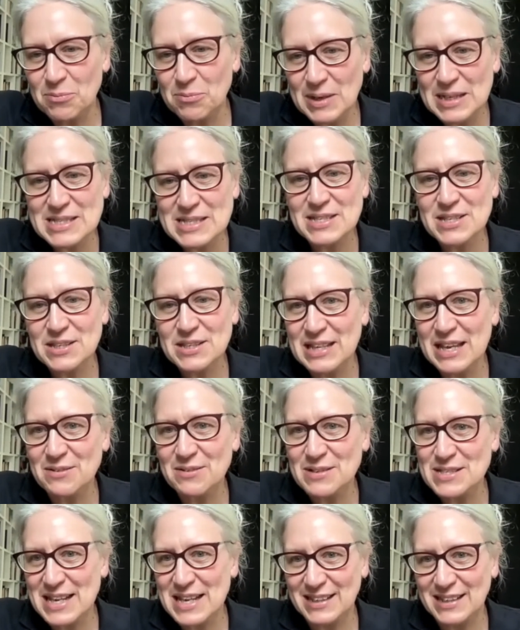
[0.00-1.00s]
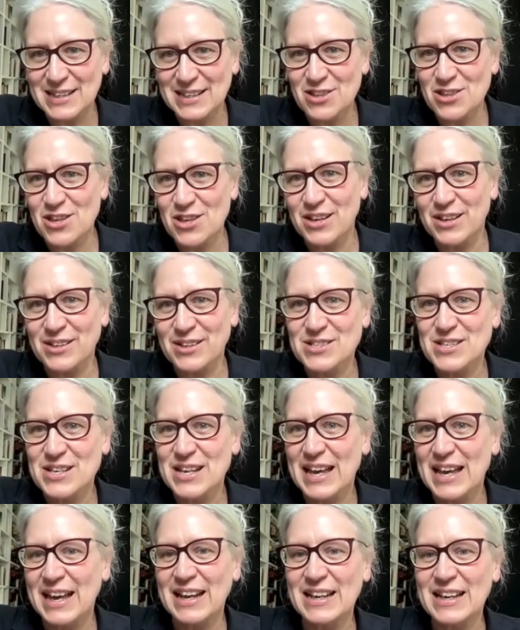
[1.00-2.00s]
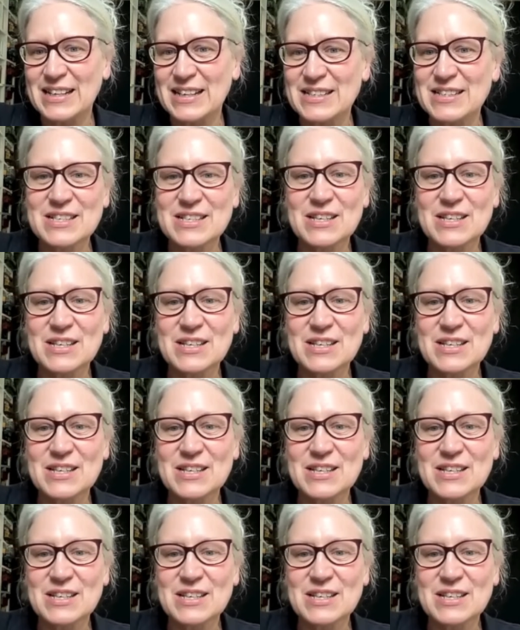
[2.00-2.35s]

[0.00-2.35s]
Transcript: Where's the nearest Catholic church? And